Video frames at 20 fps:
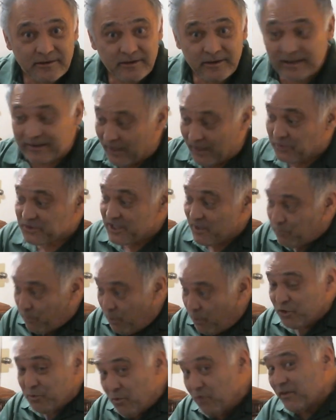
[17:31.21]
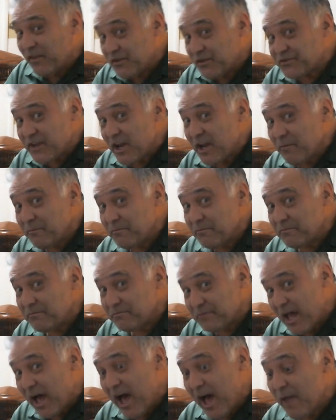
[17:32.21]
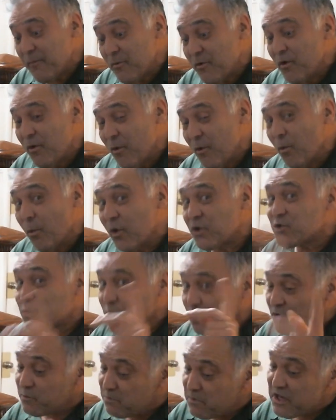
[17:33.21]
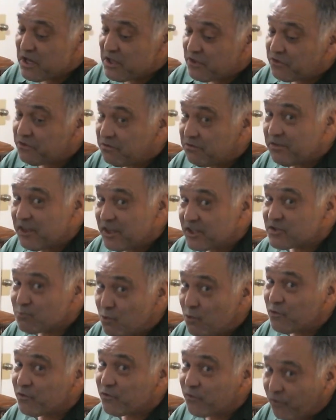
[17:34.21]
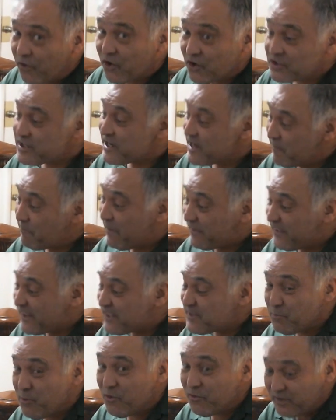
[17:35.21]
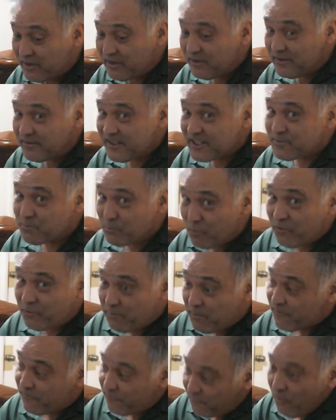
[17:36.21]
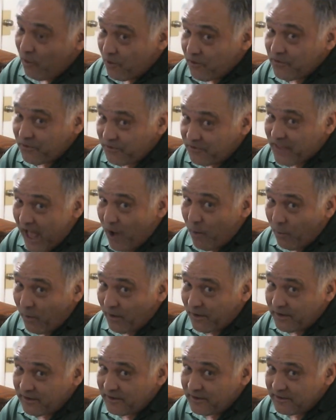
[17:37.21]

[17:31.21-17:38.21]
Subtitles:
In other words, they both move at the same time, which would mean this moved first, but this moved before that one,